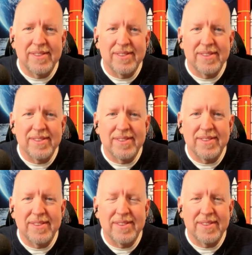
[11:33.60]

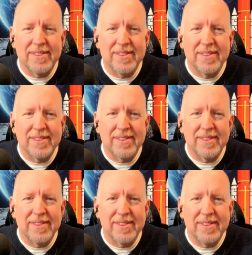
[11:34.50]

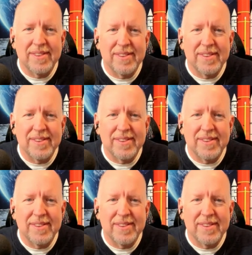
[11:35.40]
(not speaking)